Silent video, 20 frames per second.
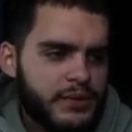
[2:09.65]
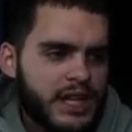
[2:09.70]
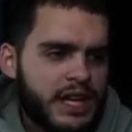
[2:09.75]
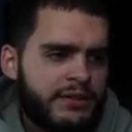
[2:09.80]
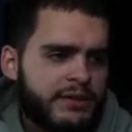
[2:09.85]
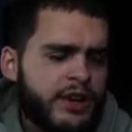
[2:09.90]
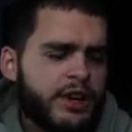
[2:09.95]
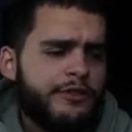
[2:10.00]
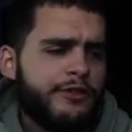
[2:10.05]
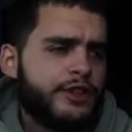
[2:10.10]
If
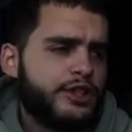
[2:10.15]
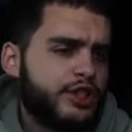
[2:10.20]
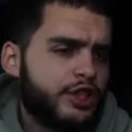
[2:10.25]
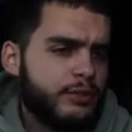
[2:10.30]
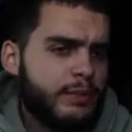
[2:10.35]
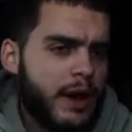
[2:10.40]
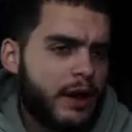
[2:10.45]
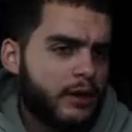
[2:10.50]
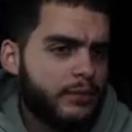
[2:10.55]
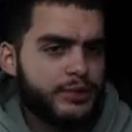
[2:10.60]
you know for sure
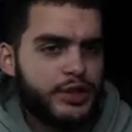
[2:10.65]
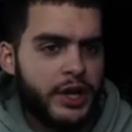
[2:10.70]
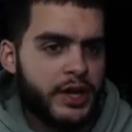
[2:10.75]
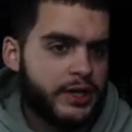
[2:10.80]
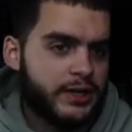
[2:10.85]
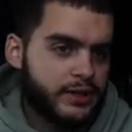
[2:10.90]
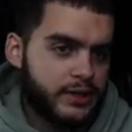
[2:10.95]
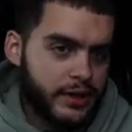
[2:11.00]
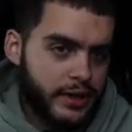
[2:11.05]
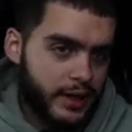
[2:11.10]
Malcolm
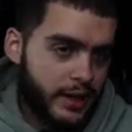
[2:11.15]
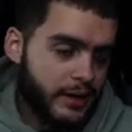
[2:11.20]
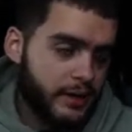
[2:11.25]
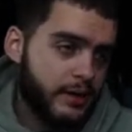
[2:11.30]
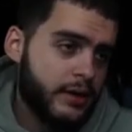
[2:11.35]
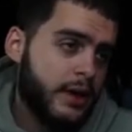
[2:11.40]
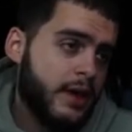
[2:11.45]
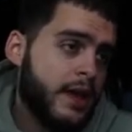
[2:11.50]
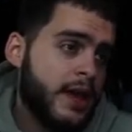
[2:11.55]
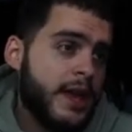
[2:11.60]
Jenkins is going to get it,
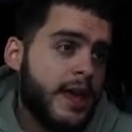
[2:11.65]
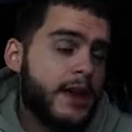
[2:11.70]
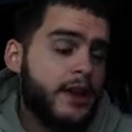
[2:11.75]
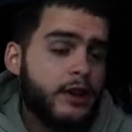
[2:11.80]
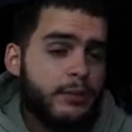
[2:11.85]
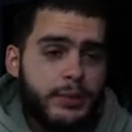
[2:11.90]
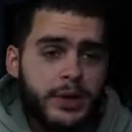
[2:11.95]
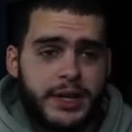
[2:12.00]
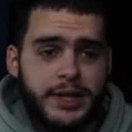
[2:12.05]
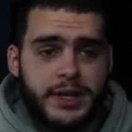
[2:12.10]
it
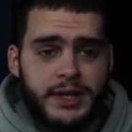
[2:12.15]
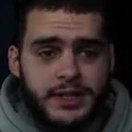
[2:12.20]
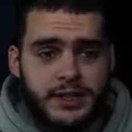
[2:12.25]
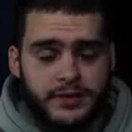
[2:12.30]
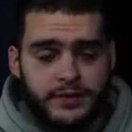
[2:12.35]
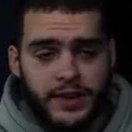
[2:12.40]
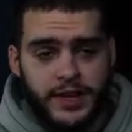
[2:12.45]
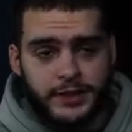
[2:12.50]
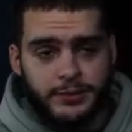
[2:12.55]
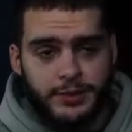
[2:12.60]
could be a decent
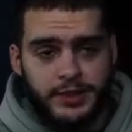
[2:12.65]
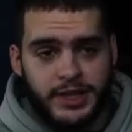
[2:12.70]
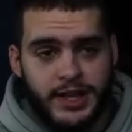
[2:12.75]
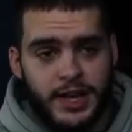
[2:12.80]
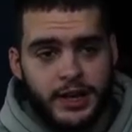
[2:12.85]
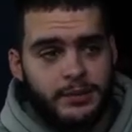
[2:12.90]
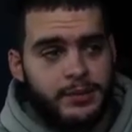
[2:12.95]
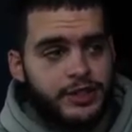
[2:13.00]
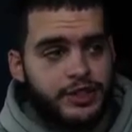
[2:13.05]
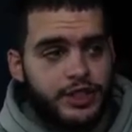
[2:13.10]
investment to
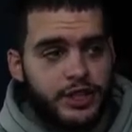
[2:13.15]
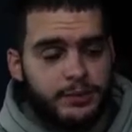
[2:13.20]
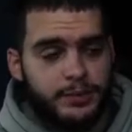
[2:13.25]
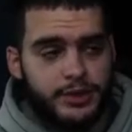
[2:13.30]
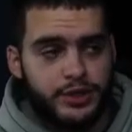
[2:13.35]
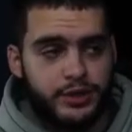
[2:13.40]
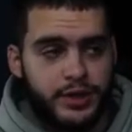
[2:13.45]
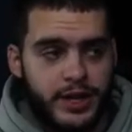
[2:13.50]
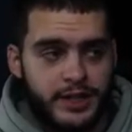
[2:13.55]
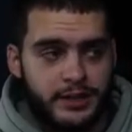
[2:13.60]
get him as cheap
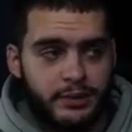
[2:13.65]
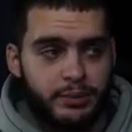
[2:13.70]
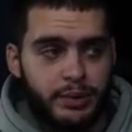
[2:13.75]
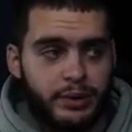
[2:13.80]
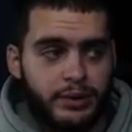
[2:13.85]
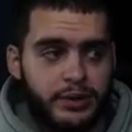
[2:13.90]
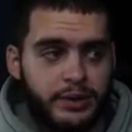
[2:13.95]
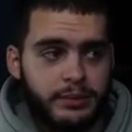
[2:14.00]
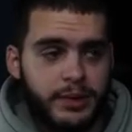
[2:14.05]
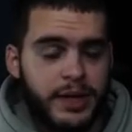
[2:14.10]
as you can to
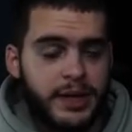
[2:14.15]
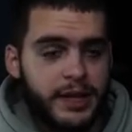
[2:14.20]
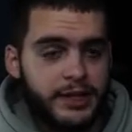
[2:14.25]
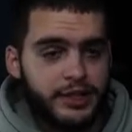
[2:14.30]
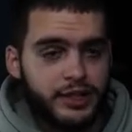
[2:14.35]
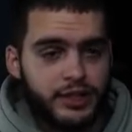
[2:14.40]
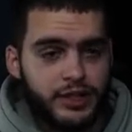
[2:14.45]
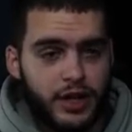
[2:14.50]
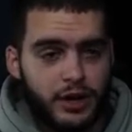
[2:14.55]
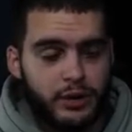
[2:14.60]
build him, and then
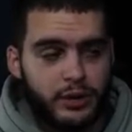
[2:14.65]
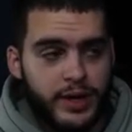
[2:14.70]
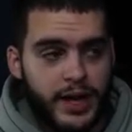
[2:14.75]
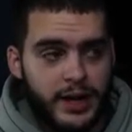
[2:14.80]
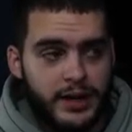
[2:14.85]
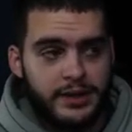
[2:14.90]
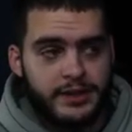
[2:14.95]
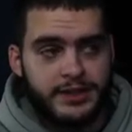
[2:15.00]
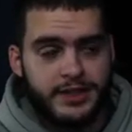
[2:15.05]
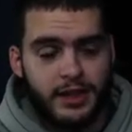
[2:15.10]
just know he'll get
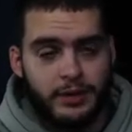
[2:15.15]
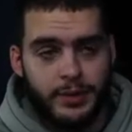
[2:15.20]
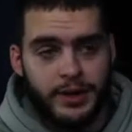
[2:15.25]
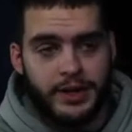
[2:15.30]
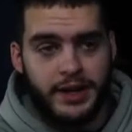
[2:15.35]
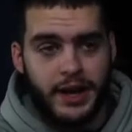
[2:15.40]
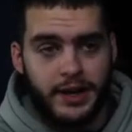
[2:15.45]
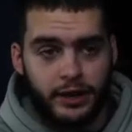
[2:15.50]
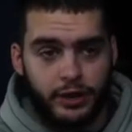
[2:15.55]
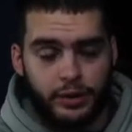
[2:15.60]
it and sell him at a
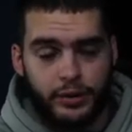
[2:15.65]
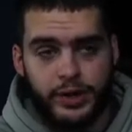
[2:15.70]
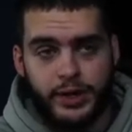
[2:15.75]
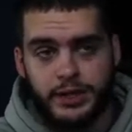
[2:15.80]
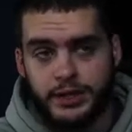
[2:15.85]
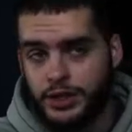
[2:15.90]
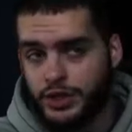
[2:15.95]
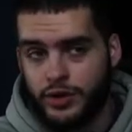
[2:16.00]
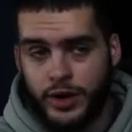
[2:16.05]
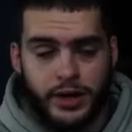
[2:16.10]
ninety-three
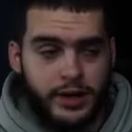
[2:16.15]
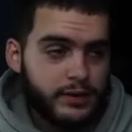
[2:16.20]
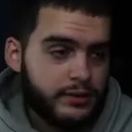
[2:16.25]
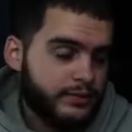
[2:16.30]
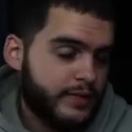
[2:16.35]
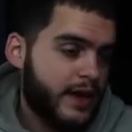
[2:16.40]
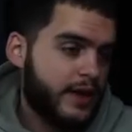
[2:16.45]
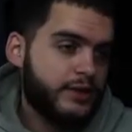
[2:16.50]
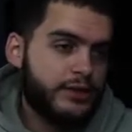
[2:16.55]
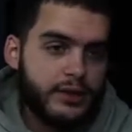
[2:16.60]
because the training
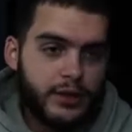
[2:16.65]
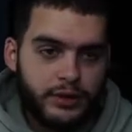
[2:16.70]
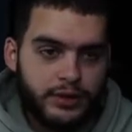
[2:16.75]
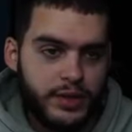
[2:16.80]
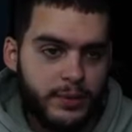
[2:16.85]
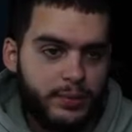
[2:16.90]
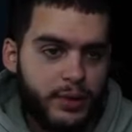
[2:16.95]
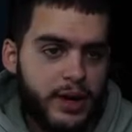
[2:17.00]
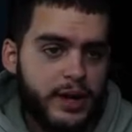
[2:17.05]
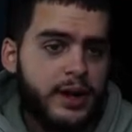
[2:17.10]
value goes
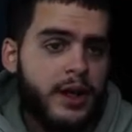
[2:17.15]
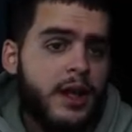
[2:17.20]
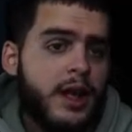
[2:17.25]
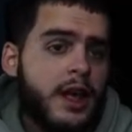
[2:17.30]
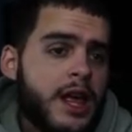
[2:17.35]
up, right?